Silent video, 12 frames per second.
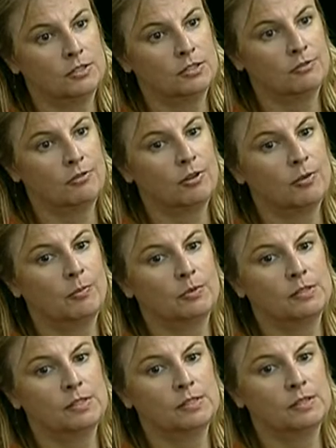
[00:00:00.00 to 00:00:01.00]
Just to follow up,
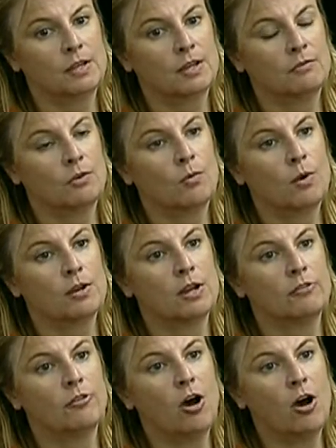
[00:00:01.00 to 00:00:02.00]
was this kind of a
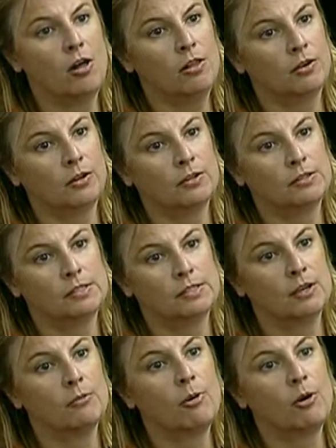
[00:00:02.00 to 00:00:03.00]
one-off haul, or are you
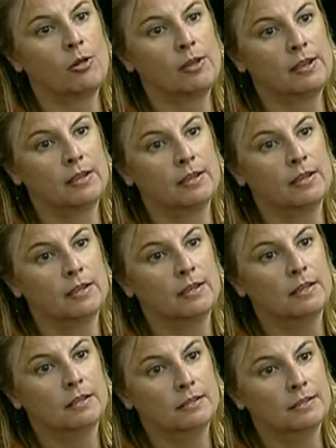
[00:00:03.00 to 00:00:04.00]
still pulling
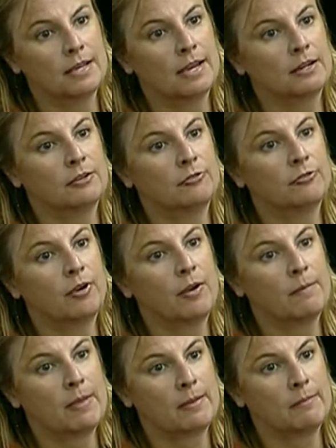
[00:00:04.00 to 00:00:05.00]
data
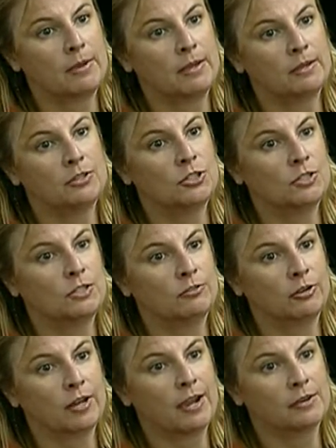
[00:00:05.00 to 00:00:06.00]
from Manbij in
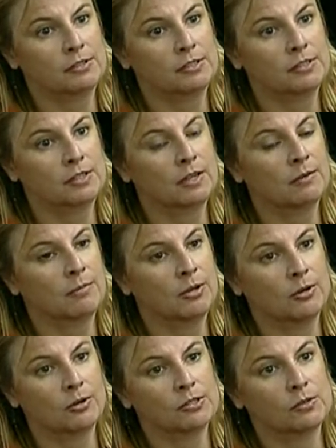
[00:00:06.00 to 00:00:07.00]
different houses and
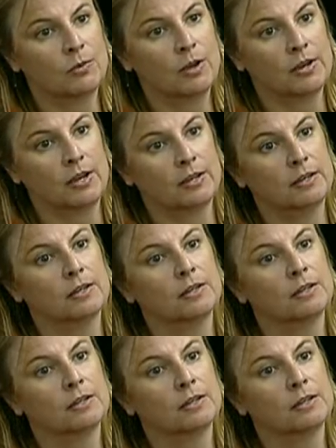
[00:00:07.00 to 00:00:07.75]
computers and whatnot?